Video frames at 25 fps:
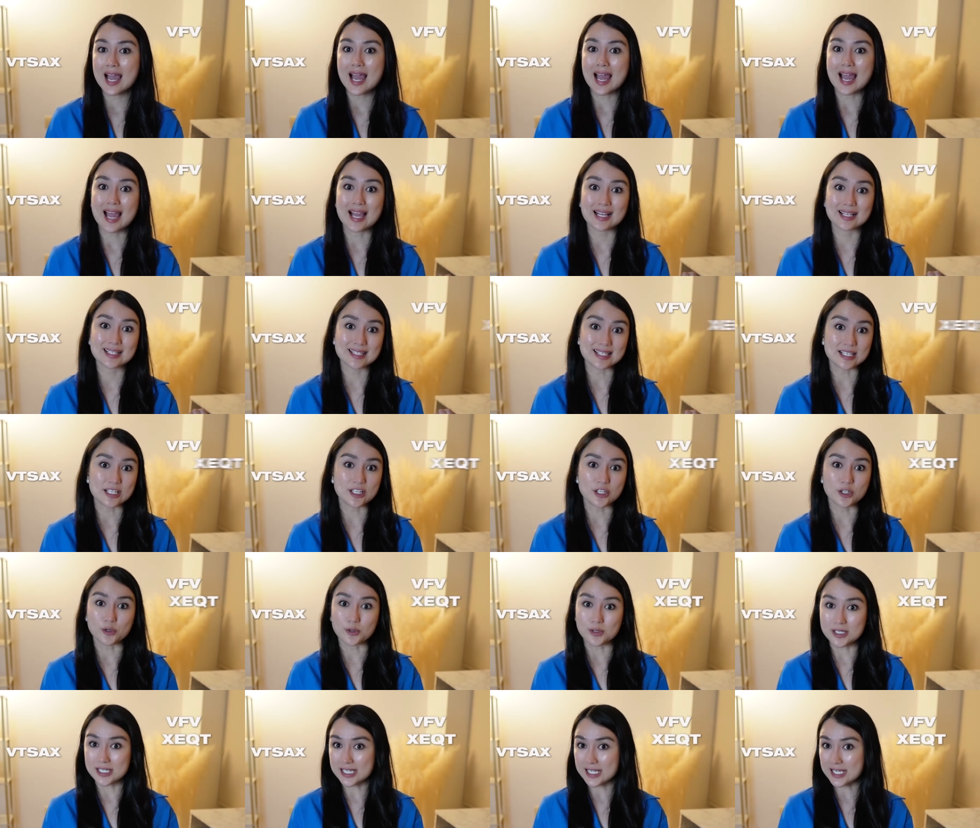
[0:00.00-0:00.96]

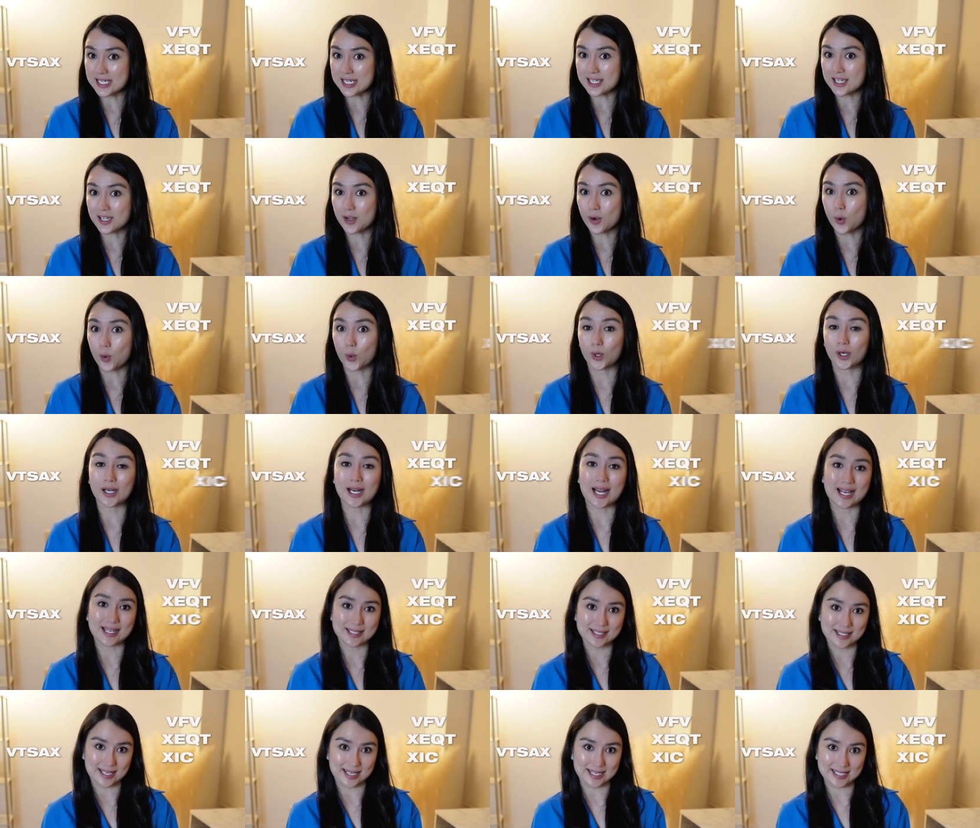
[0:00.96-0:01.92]
XEQT, or
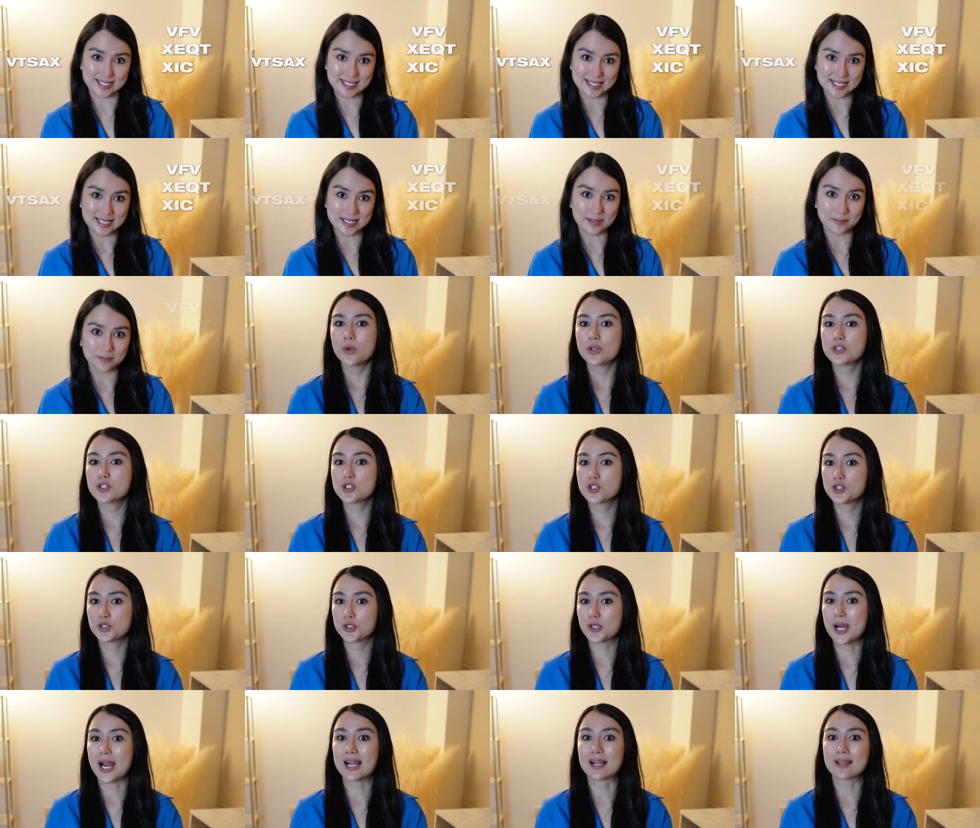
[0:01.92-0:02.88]
XIC, which
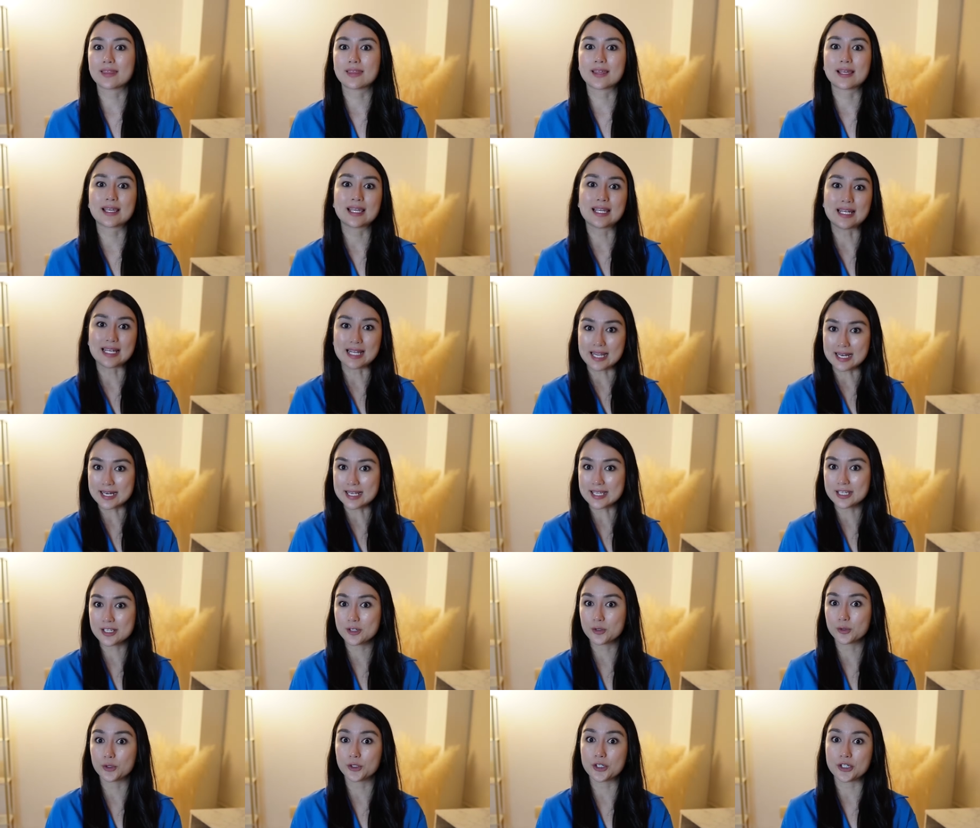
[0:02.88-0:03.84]
track the
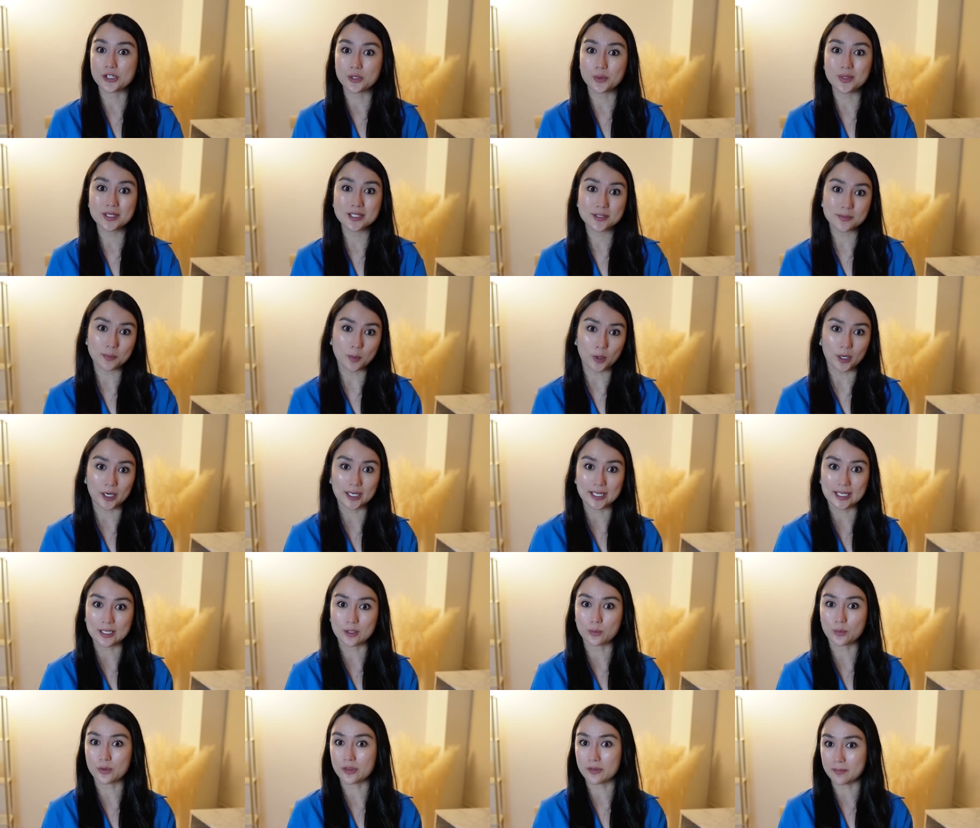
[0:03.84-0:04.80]
Canadian or US
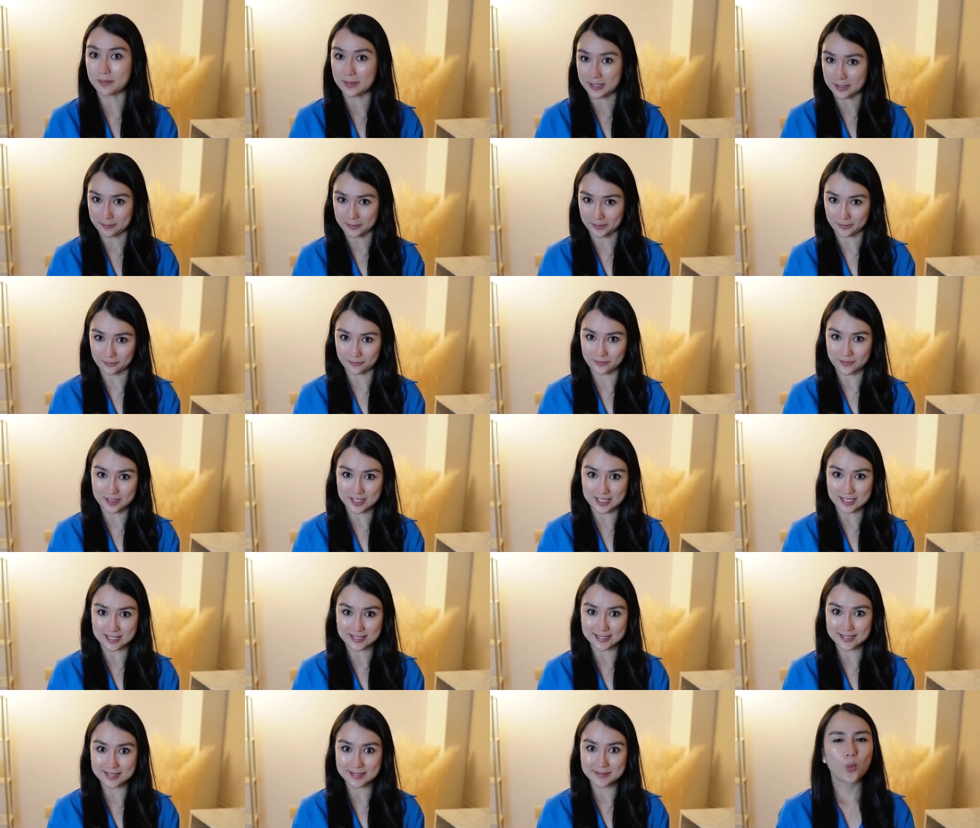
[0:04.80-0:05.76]
market with minimal
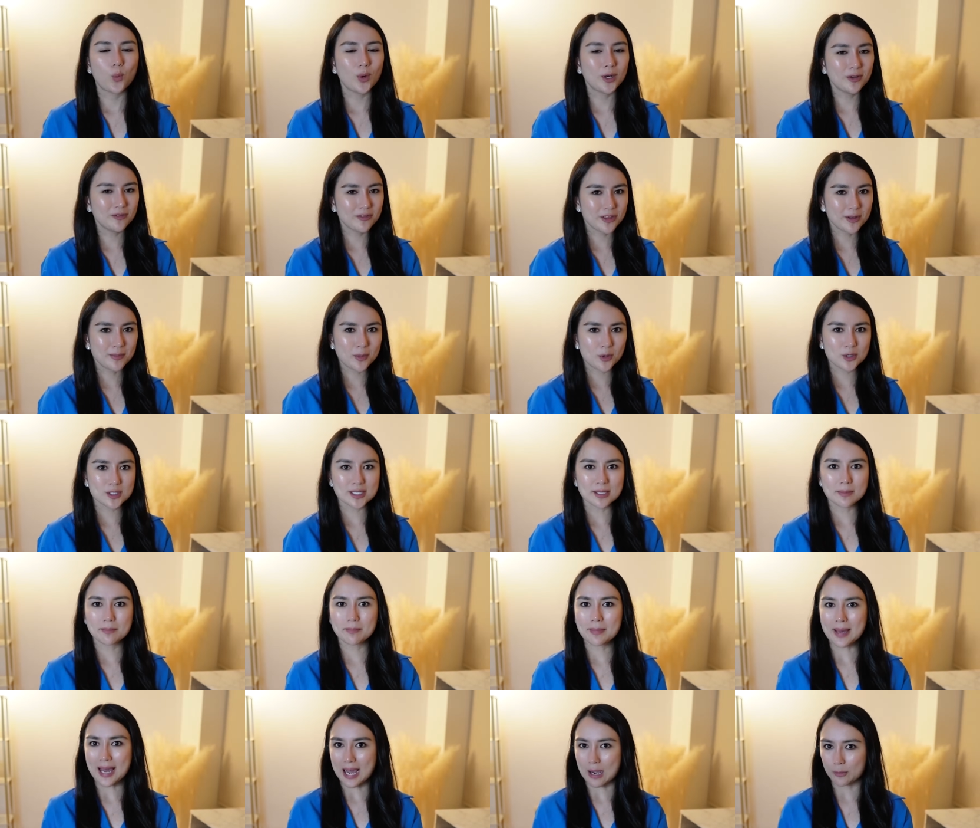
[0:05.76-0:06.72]
fees. One of the most
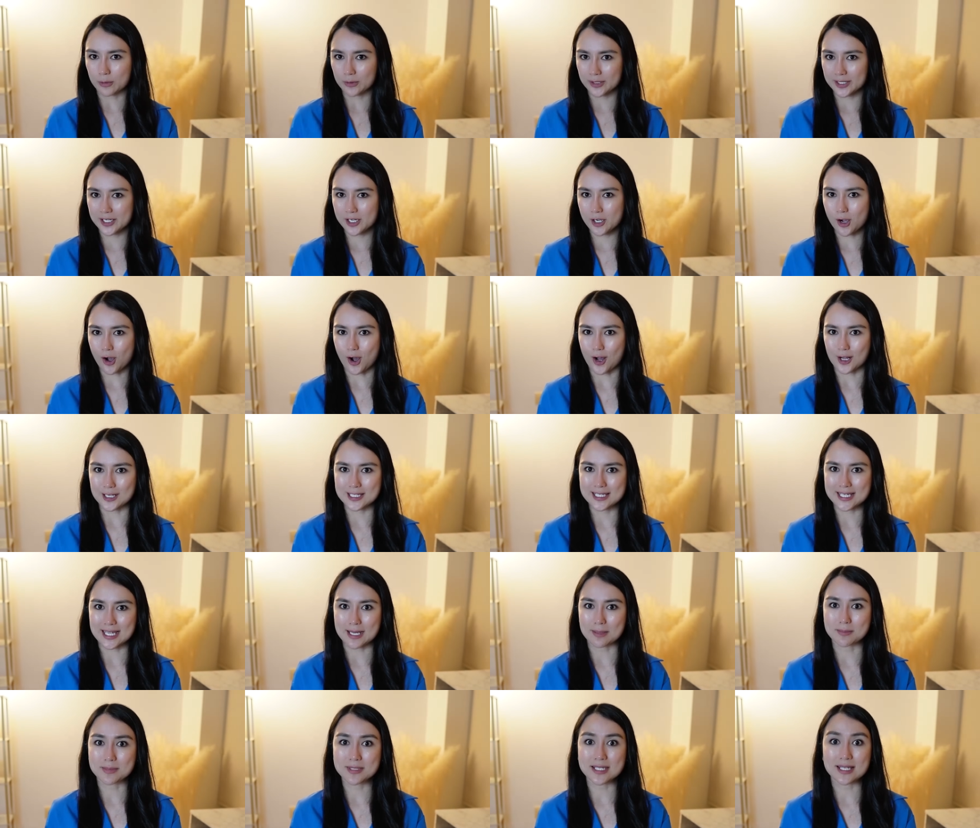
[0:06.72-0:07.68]
empowering
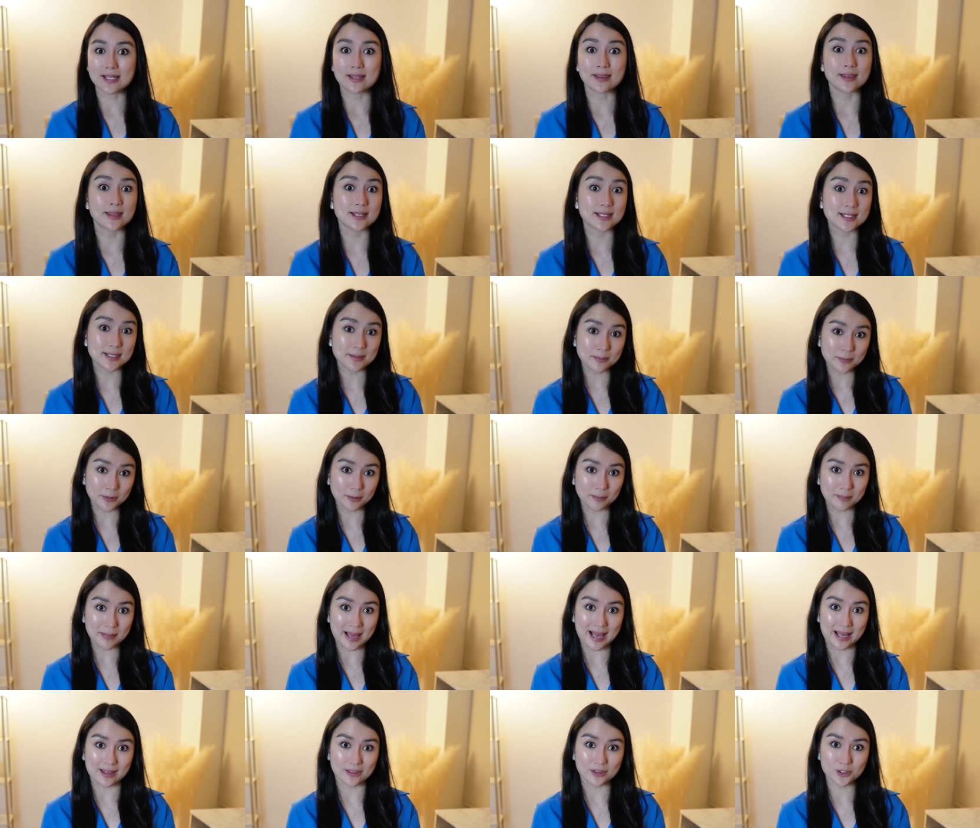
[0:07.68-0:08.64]
concepts in The Simple
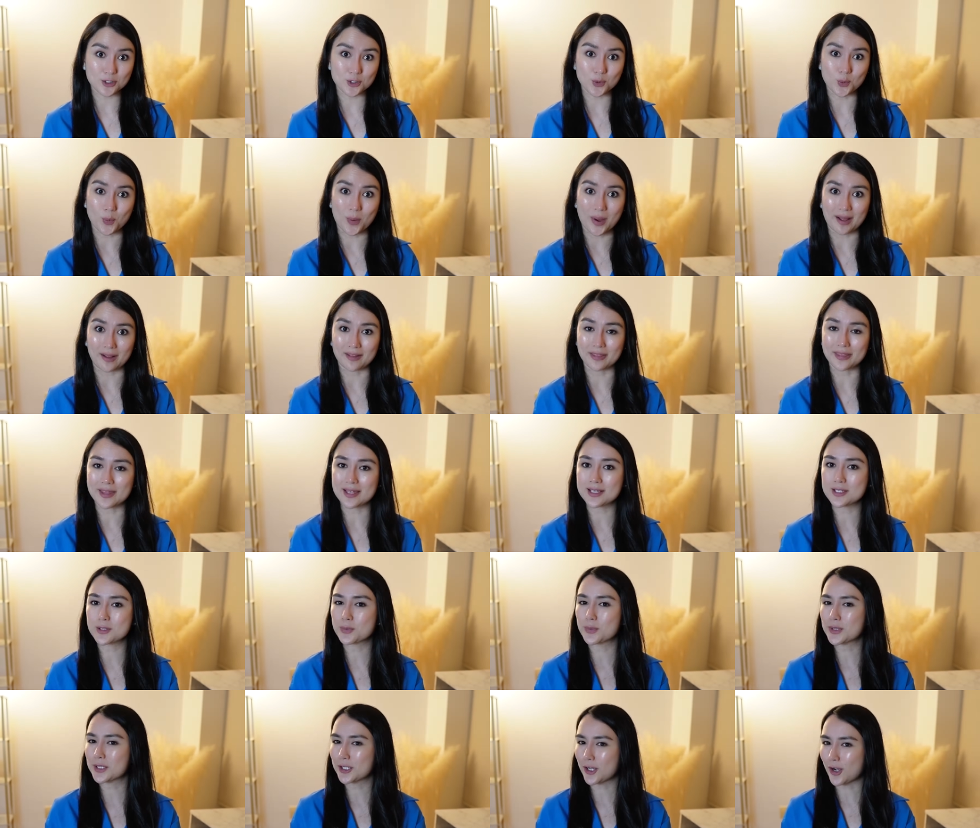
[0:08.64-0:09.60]
Path to Wealth is
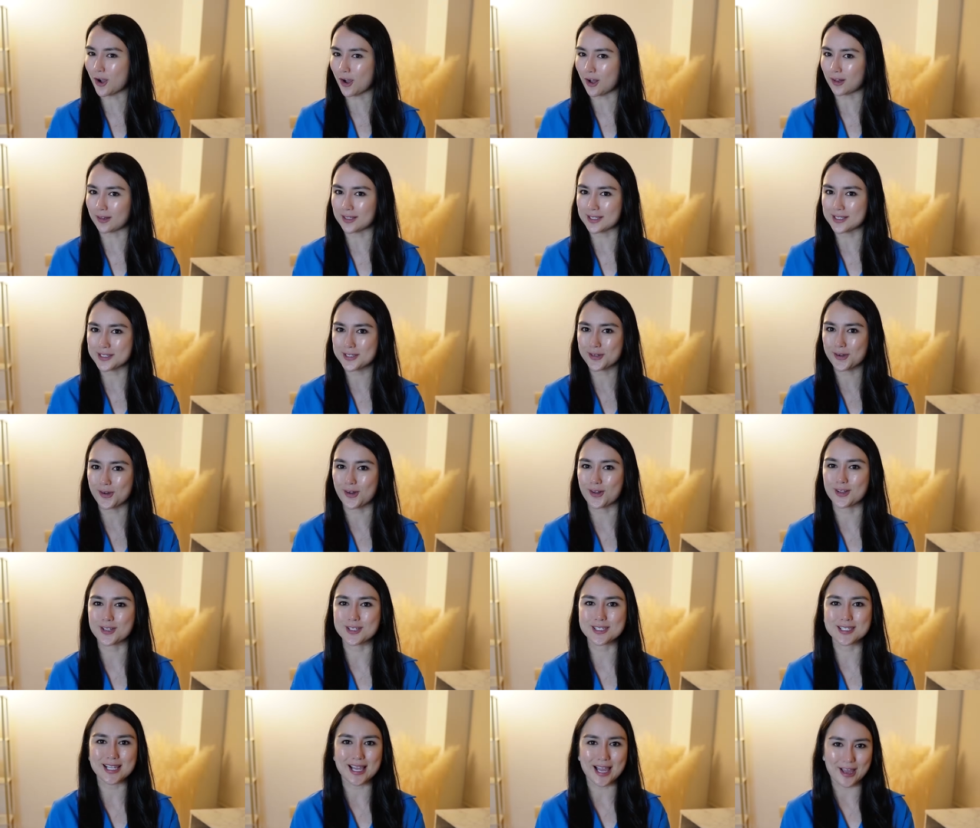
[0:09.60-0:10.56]
what Collins
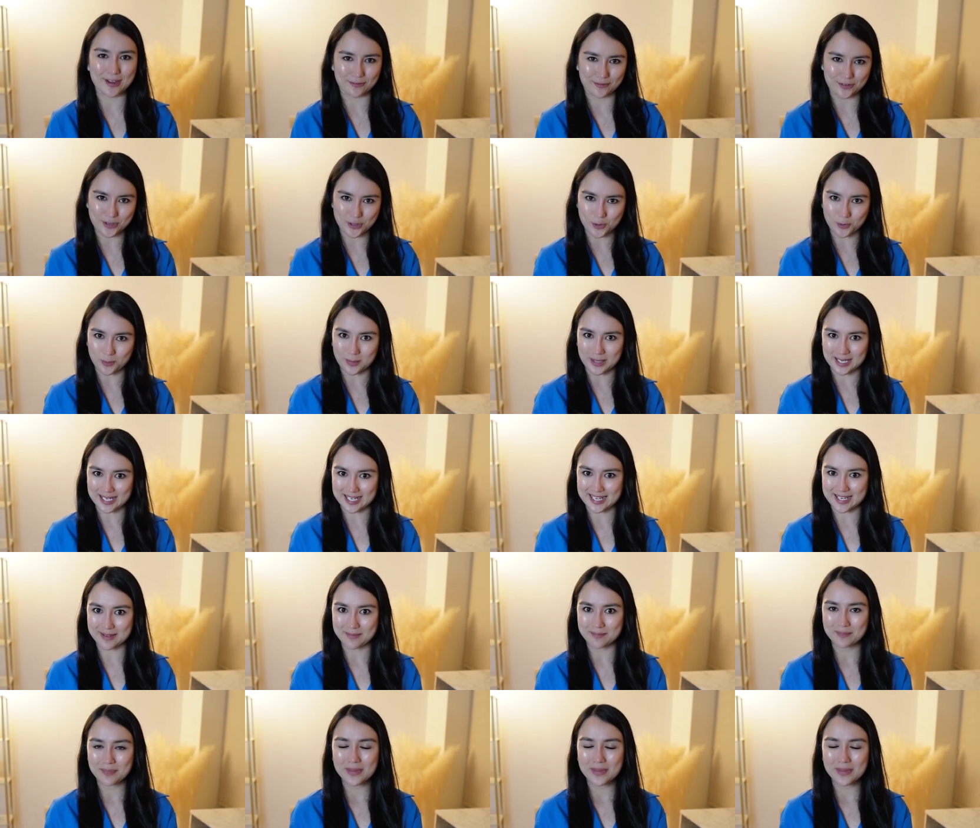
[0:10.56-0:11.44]
calls FU money.